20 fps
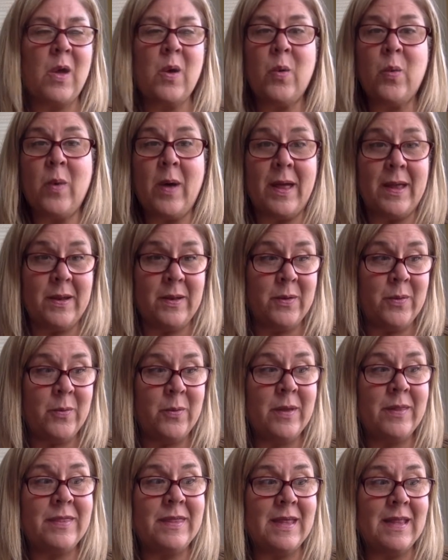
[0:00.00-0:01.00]
What
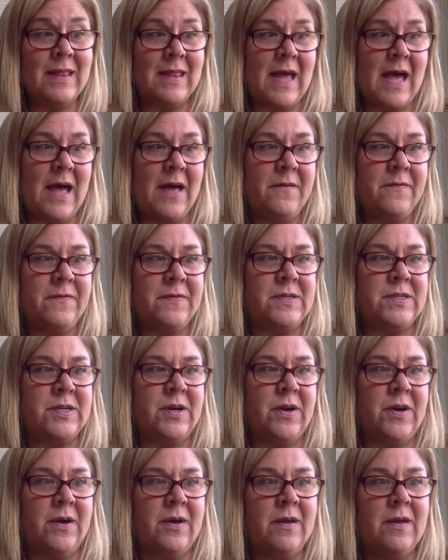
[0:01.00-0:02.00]
with the
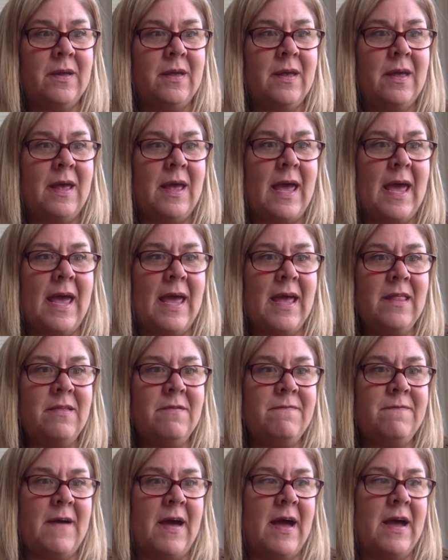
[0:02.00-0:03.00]
laughter and the
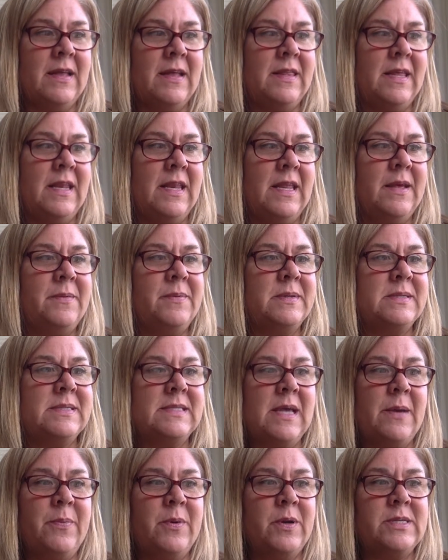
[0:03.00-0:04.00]
fact that it was
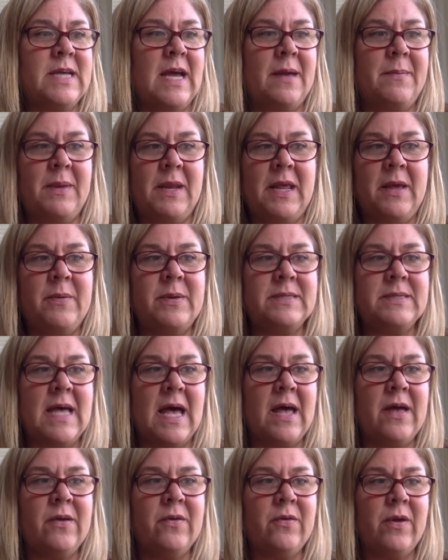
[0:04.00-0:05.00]
supper time and he was
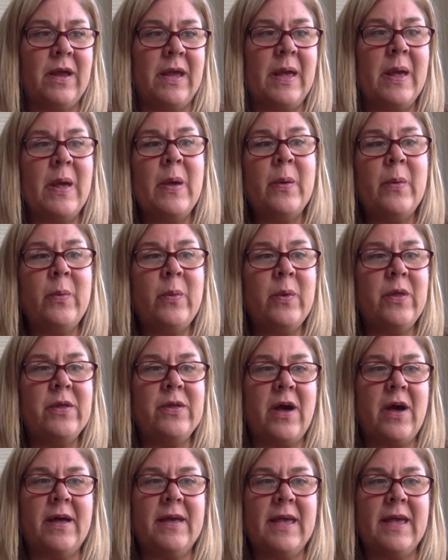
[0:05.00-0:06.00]
hungry, Wool
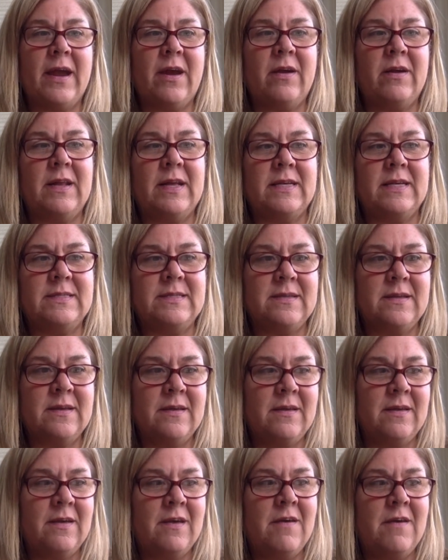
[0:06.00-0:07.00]
got careless.
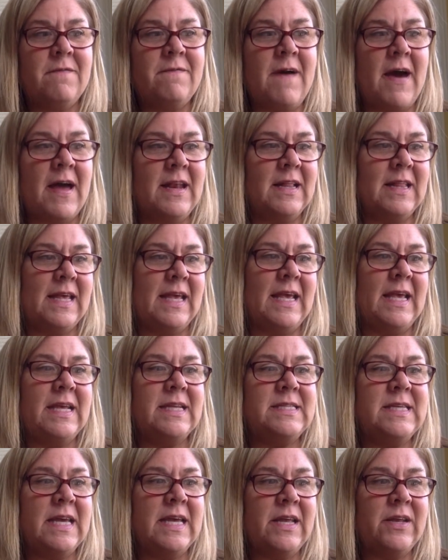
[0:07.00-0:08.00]
Finally, he
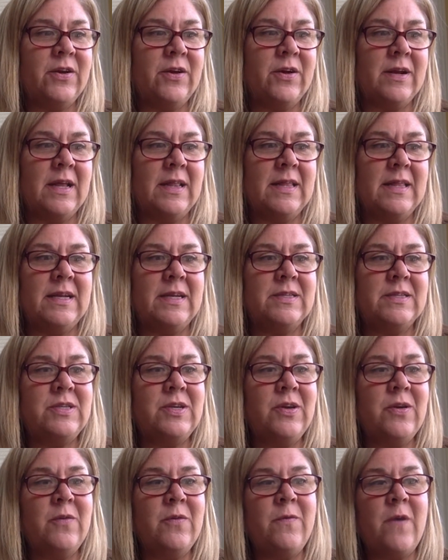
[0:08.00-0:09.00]
teetered a little
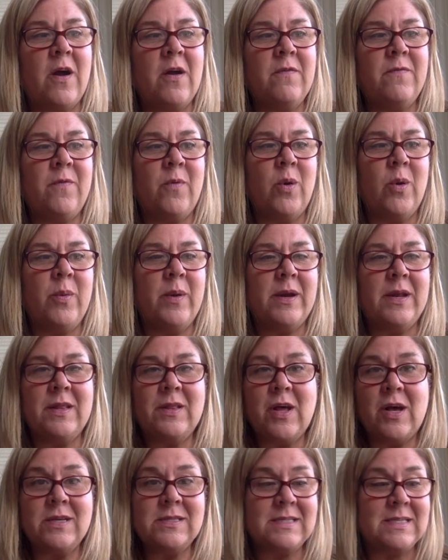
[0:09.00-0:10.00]
too far forward and
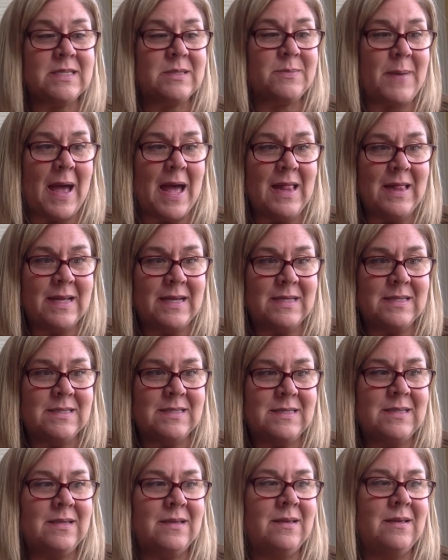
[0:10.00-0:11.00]
lost his
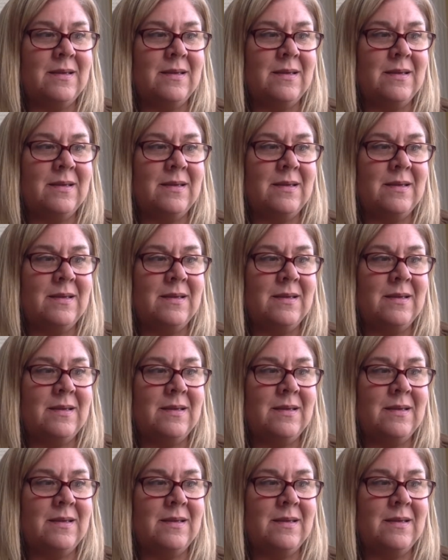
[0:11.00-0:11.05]
balance.